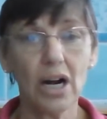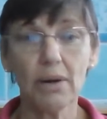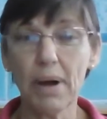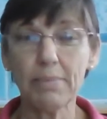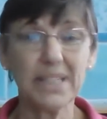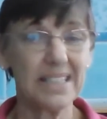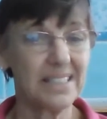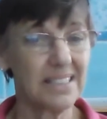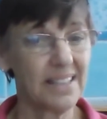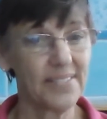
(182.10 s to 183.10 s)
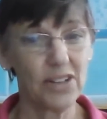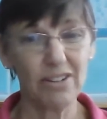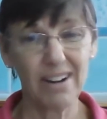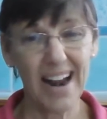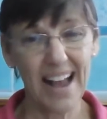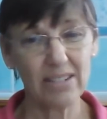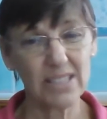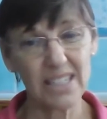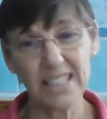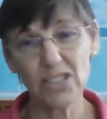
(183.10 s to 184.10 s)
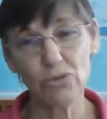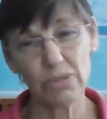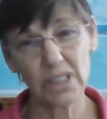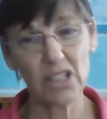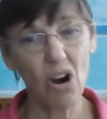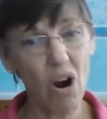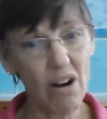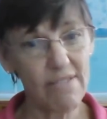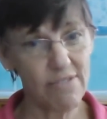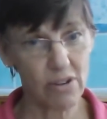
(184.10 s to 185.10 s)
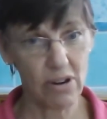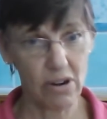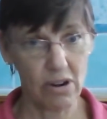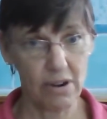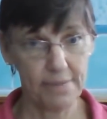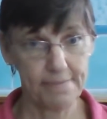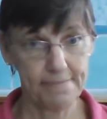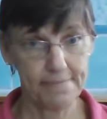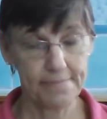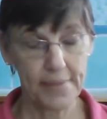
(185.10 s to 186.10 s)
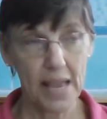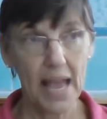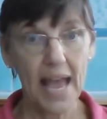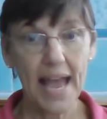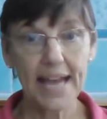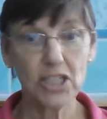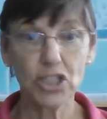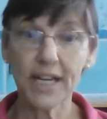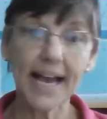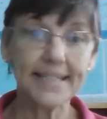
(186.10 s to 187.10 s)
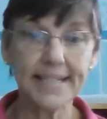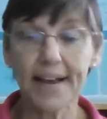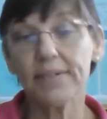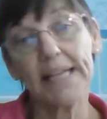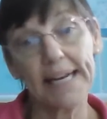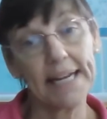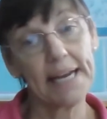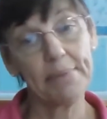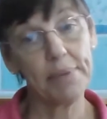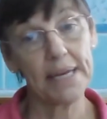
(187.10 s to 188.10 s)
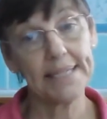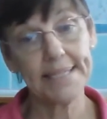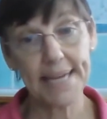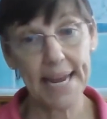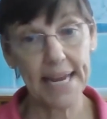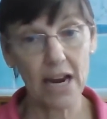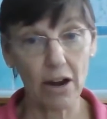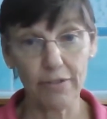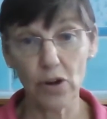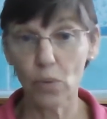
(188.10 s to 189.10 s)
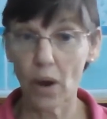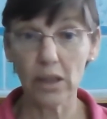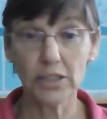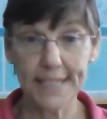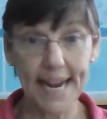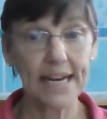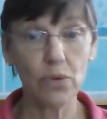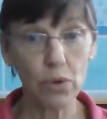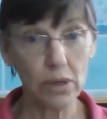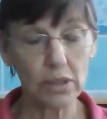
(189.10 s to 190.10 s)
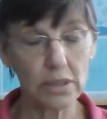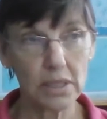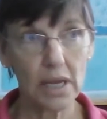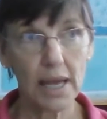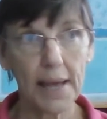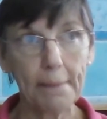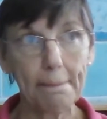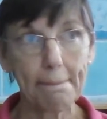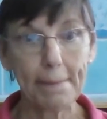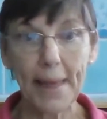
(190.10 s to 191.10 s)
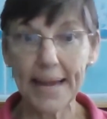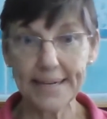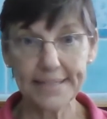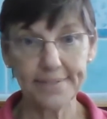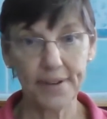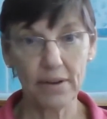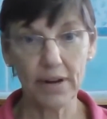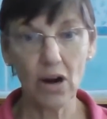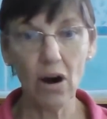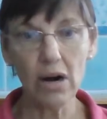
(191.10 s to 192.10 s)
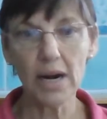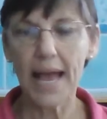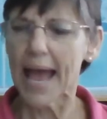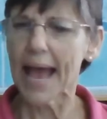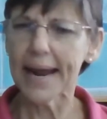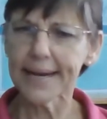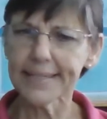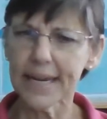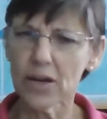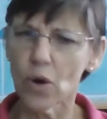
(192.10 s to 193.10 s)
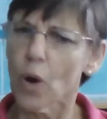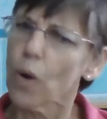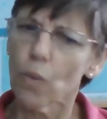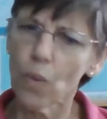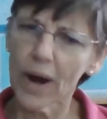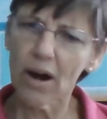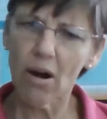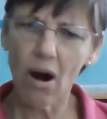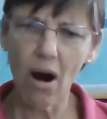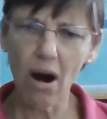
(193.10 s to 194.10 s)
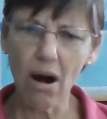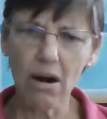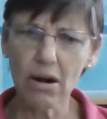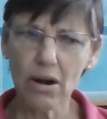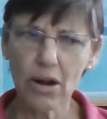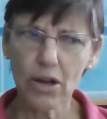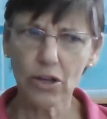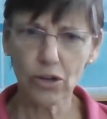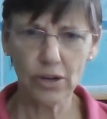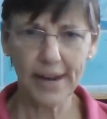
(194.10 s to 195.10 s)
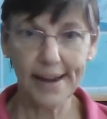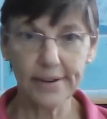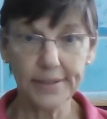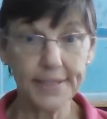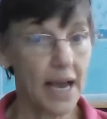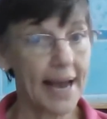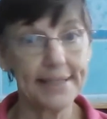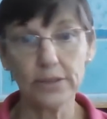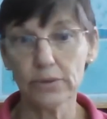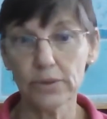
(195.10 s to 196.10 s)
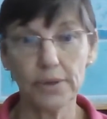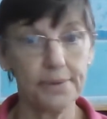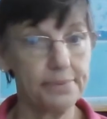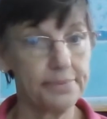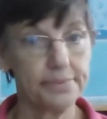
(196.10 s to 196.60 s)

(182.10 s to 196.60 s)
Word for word: her mommy doesn't live in her house and it's really hard for her. And she has to have a lady come in and take care of her while her daddy works. And it's very hard. And I said, Where are your letters? I don't know.